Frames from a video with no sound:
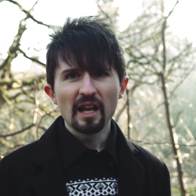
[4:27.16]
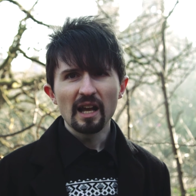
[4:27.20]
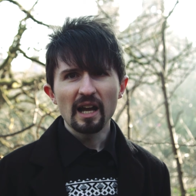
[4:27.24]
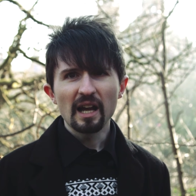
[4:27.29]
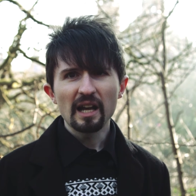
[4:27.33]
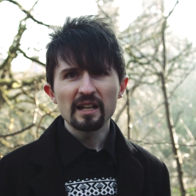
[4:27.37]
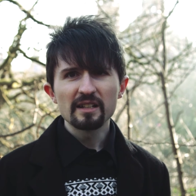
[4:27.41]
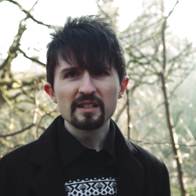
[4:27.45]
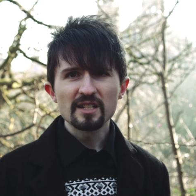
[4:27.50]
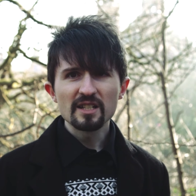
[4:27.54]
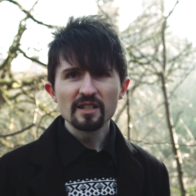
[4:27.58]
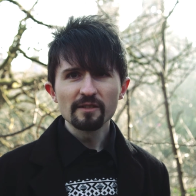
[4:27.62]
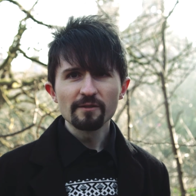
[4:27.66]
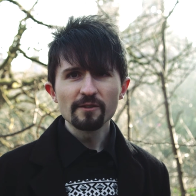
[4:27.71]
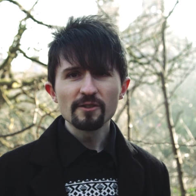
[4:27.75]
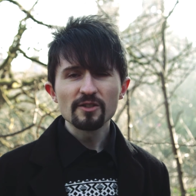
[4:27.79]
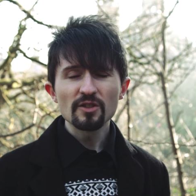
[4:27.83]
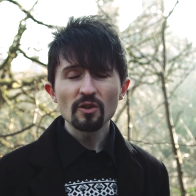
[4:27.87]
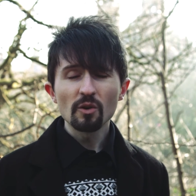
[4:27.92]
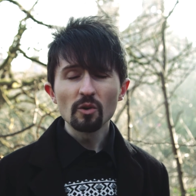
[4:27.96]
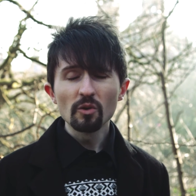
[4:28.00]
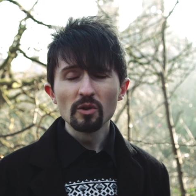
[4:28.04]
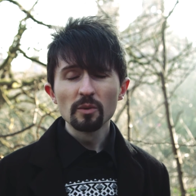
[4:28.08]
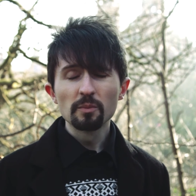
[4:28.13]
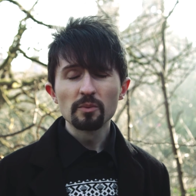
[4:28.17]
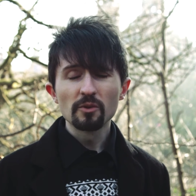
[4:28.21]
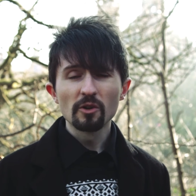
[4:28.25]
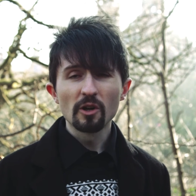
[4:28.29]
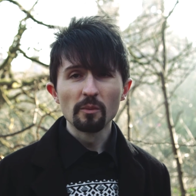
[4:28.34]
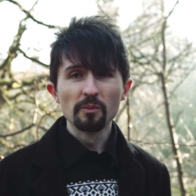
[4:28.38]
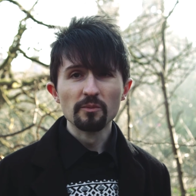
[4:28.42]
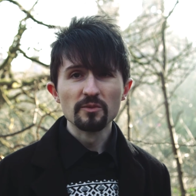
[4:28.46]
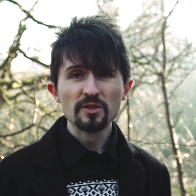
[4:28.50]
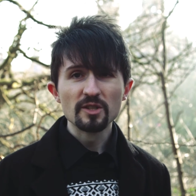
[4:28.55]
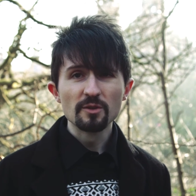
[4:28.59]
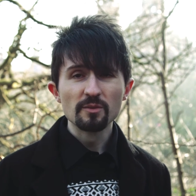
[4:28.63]
and it suffers all the
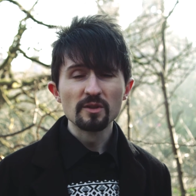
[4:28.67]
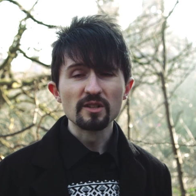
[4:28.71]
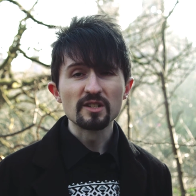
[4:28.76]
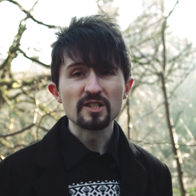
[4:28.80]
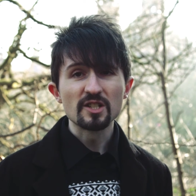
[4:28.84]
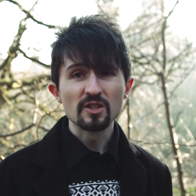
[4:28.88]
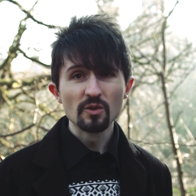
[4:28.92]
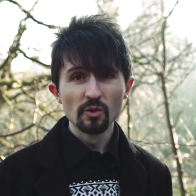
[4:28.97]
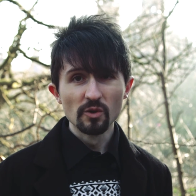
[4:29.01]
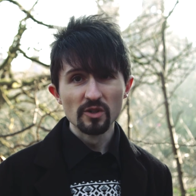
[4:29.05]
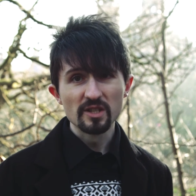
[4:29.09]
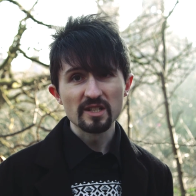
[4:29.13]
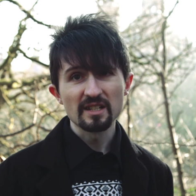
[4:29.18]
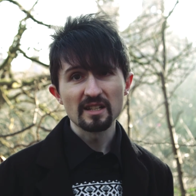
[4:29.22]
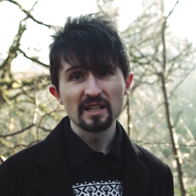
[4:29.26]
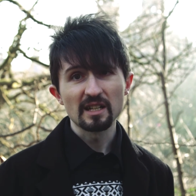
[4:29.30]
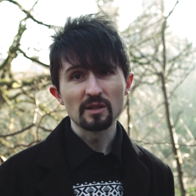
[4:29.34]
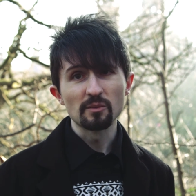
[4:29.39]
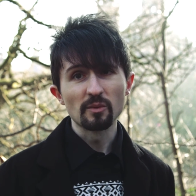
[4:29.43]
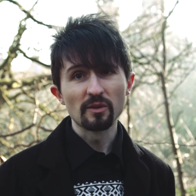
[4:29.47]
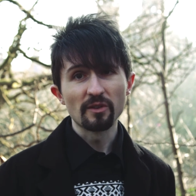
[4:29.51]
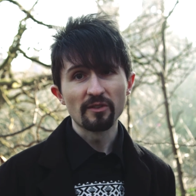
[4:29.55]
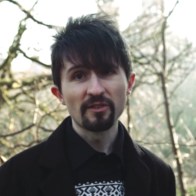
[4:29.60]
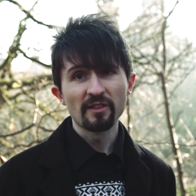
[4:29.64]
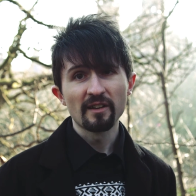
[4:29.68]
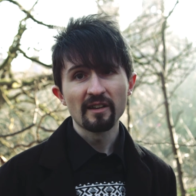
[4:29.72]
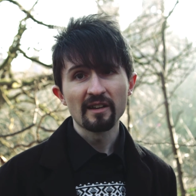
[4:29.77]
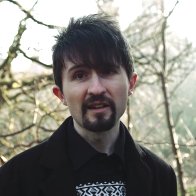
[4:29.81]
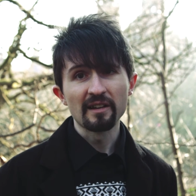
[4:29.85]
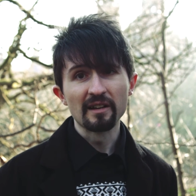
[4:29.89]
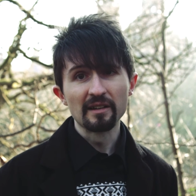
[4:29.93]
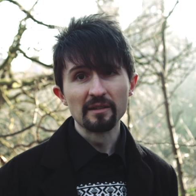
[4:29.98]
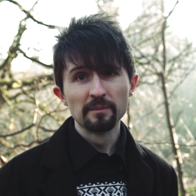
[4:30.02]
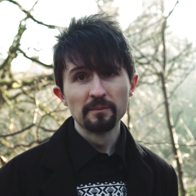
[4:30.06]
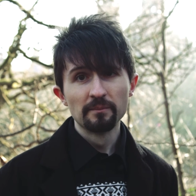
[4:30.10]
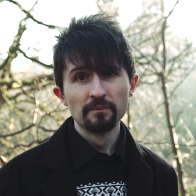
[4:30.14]
problems you would associate with
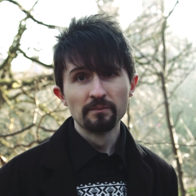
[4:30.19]
that.